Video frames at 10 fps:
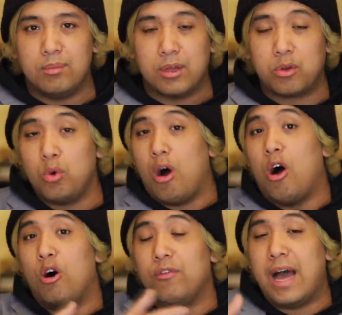But through
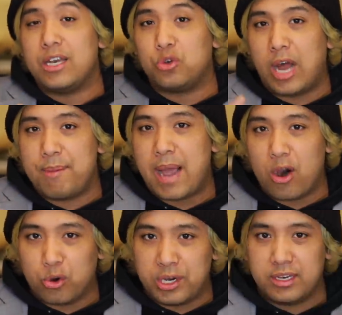all that dry
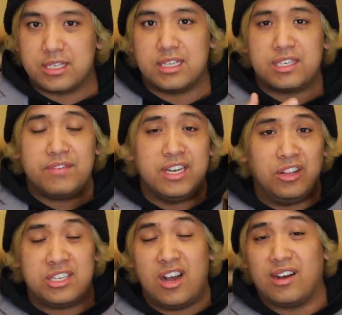powderiness, this
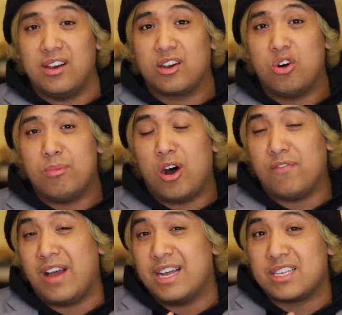vanilla is not going to come
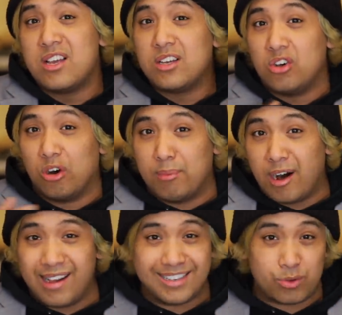off as
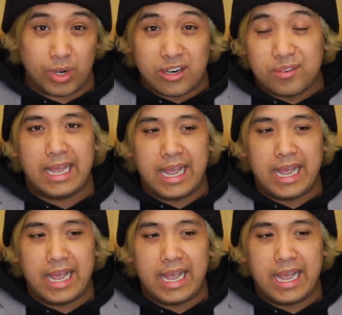gourmand as well.